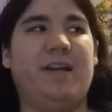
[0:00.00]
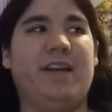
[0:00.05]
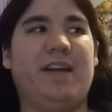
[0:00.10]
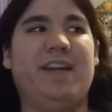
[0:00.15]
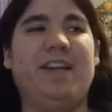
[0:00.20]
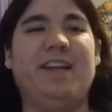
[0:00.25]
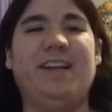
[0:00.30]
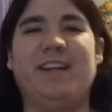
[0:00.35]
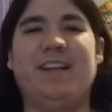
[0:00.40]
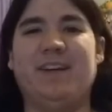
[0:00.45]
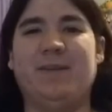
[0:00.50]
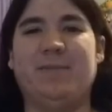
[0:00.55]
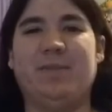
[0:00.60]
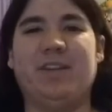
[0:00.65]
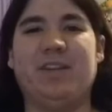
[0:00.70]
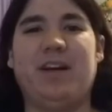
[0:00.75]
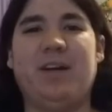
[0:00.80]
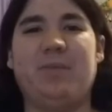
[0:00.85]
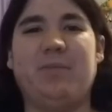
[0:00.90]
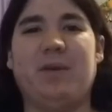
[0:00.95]
and a
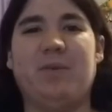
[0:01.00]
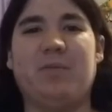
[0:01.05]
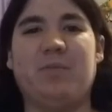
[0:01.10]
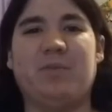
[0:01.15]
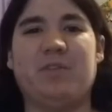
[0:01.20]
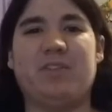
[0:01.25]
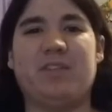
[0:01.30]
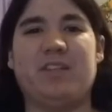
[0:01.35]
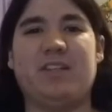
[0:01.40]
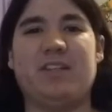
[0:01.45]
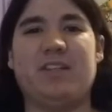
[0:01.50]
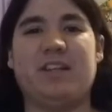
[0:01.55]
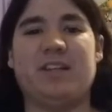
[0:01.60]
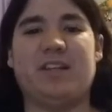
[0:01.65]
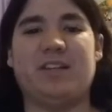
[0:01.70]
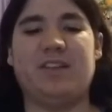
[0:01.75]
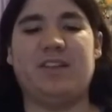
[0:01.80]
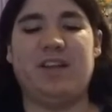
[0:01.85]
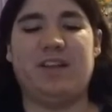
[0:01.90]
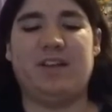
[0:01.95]
lot of memorable scenes I
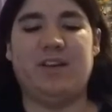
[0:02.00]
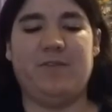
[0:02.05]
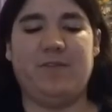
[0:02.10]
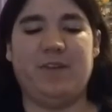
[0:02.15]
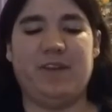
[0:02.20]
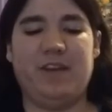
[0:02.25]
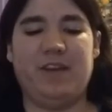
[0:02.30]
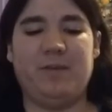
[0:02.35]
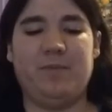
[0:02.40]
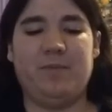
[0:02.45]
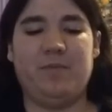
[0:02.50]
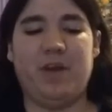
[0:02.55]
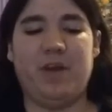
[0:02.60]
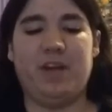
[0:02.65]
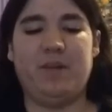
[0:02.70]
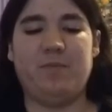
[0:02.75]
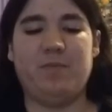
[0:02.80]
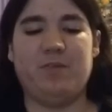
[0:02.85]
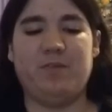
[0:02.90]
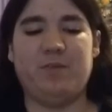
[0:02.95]
can think of, and
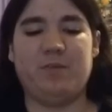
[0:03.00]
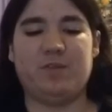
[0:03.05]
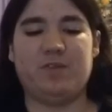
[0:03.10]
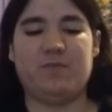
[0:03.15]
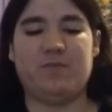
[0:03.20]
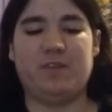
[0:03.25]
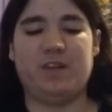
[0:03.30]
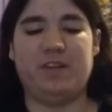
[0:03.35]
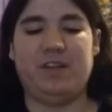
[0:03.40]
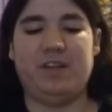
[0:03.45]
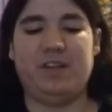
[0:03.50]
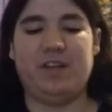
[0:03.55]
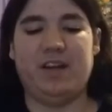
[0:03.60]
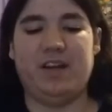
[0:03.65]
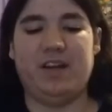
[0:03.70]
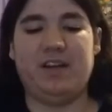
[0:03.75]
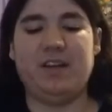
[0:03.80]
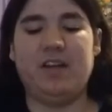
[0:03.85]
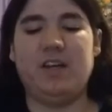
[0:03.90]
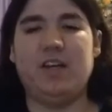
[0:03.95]
Eddie Murphy was funny in
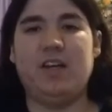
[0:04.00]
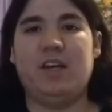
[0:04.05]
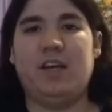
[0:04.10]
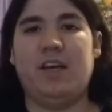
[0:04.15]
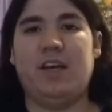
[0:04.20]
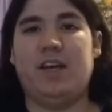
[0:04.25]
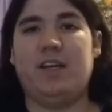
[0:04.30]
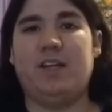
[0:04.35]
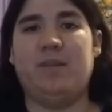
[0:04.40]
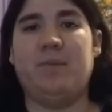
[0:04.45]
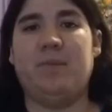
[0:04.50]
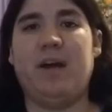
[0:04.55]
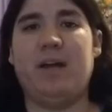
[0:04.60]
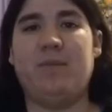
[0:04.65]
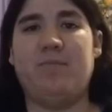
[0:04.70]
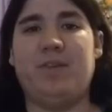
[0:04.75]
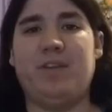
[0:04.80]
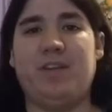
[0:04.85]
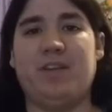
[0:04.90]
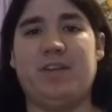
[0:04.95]
that. And in my
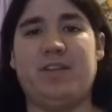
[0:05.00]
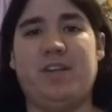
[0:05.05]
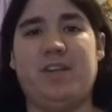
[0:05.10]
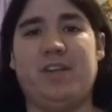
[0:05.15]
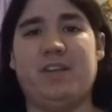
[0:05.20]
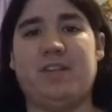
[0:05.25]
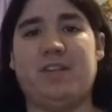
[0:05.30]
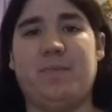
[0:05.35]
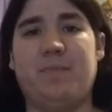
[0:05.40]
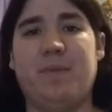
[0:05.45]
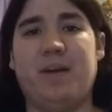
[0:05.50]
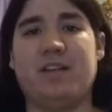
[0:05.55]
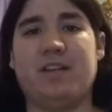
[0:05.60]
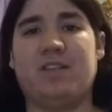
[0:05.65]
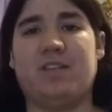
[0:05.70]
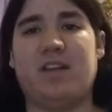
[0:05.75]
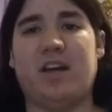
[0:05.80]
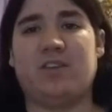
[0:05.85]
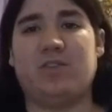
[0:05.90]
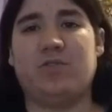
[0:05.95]
opinion, I think it's the
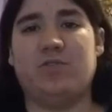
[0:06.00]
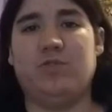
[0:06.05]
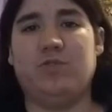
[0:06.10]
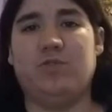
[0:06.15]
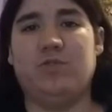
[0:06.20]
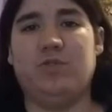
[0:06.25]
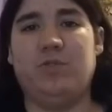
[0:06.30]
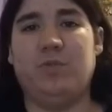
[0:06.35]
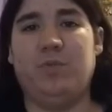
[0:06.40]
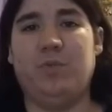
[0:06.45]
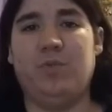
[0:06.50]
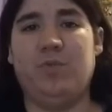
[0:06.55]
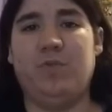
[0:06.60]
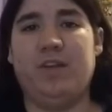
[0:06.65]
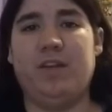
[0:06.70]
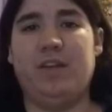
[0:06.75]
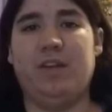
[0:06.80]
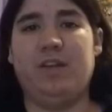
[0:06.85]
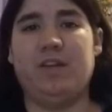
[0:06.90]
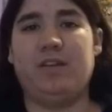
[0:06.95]
best Doctor Dolittle
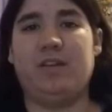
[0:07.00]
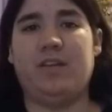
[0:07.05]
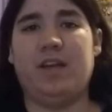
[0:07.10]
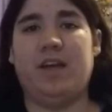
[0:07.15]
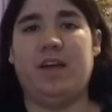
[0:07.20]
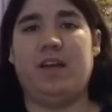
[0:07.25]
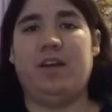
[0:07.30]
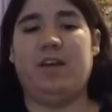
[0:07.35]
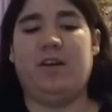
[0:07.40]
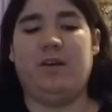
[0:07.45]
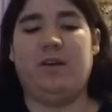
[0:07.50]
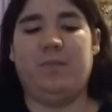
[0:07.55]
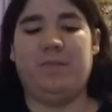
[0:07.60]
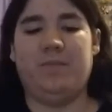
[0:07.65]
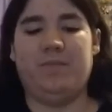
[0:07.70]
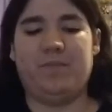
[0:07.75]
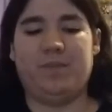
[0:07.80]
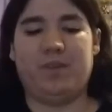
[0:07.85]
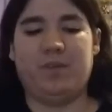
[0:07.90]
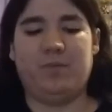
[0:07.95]
movie that
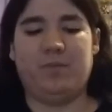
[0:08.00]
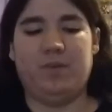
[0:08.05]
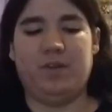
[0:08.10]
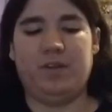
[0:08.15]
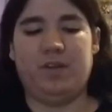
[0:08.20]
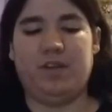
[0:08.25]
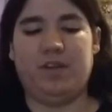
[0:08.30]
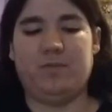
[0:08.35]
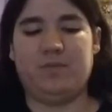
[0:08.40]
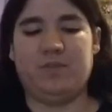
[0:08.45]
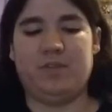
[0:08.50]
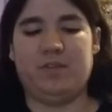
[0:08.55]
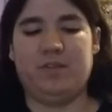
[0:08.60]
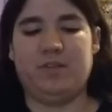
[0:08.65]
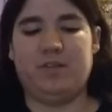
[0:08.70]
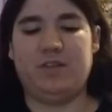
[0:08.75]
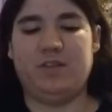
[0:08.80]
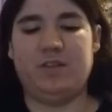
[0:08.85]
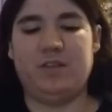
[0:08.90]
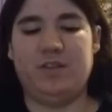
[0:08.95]
um, when it comes
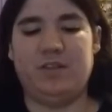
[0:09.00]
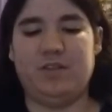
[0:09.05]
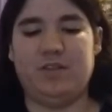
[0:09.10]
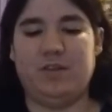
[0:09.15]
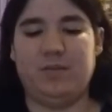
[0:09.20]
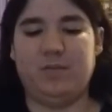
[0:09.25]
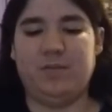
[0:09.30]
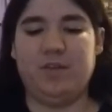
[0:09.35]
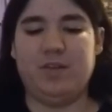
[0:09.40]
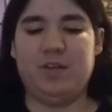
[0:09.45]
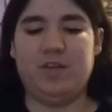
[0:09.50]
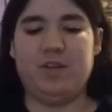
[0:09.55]
into these um,